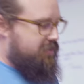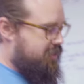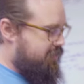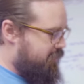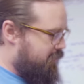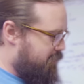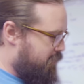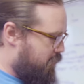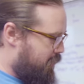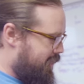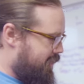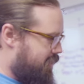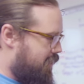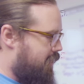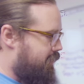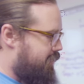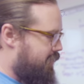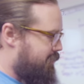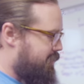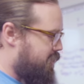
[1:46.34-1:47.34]
rid of him. We
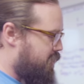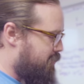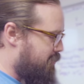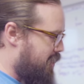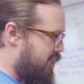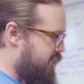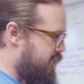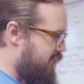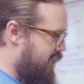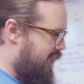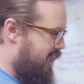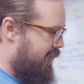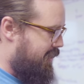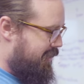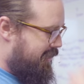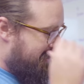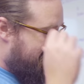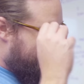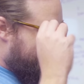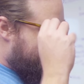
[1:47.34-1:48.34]
love him too much
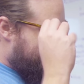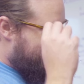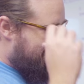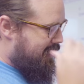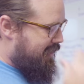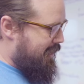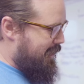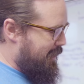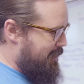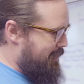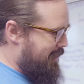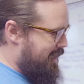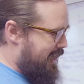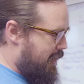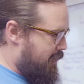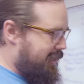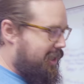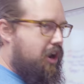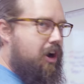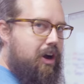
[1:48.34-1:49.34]
now. Um, and
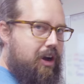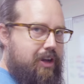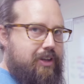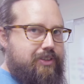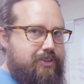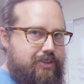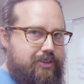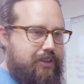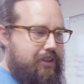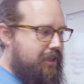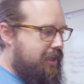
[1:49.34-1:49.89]
now he haunts the